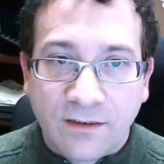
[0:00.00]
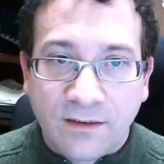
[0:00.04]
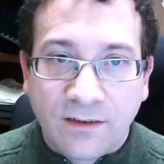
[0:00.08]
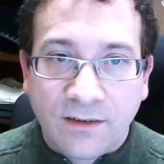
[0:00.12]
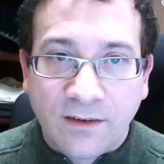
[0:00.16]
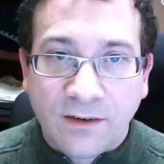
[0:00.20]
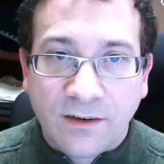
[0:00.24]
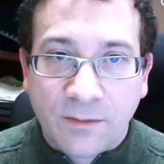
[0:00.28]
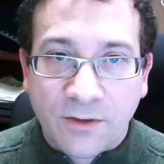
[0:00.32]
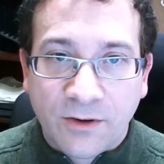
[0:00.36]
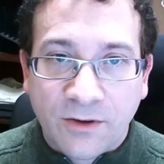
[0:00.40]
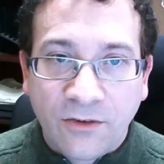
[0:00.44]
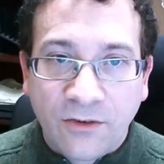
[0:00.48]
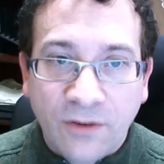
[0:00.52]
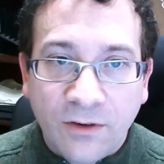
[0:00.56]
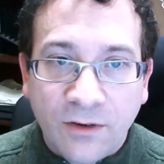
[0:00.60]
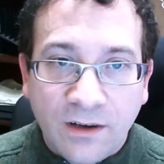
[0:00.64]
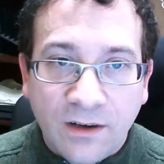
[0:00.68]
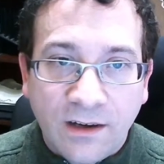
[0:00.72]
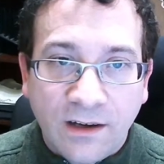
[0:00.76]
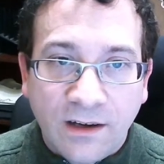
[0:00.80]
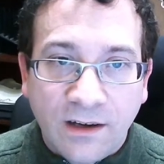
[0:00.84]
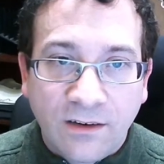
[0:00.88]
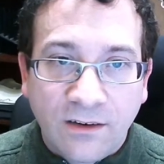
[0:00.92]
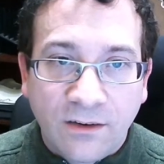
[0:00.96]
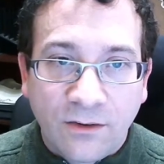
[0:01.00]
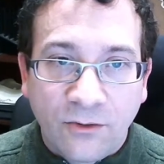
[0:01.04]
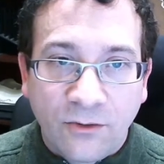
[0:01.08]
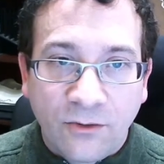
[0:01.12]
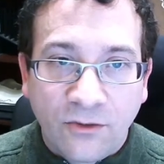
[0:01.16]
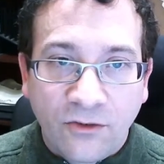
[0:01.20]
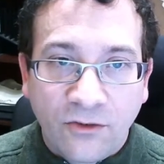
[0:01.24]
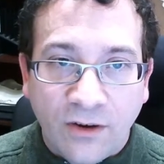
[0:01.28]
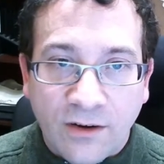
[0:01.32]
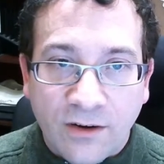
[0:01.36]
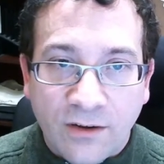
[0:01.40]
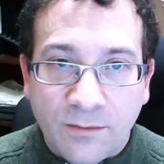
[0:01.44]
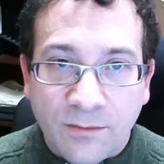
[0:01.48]
the opportunity to
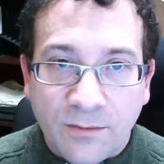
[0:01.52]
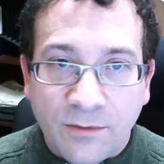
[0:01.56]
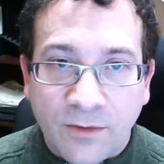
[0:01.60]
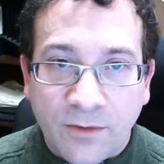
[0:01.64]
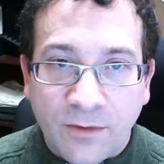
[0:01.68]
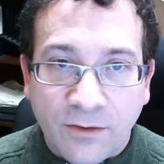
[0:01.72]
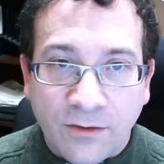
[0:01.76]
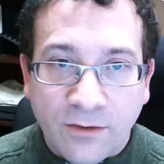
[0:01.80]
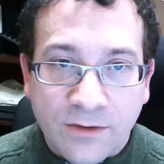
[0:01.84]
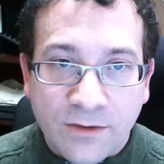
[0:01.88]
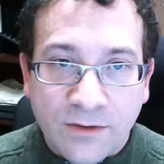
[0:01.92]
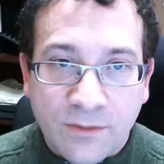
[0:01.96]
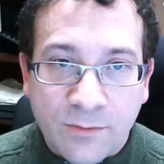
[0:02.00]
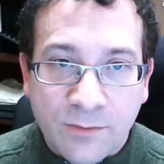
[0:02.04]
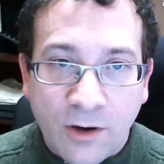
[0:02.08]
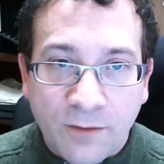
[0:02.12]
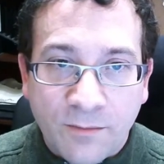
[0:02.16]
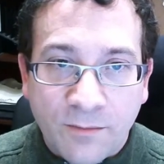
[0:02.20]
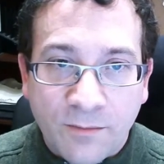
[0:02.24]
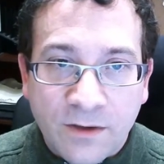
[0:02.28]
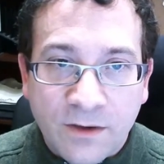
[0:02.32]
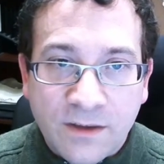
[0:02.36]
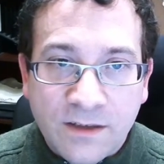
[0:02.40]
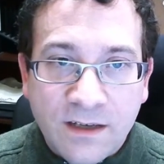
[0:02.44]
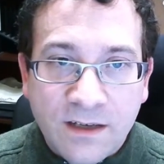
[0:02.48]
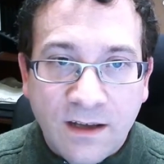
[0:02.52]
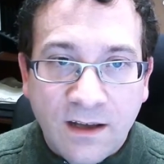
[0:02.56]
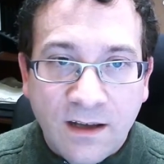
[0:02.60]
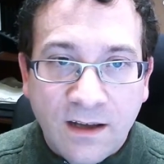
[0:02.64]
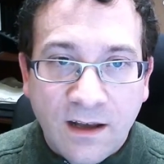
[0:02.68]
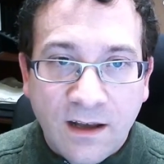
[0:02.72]
start up my own department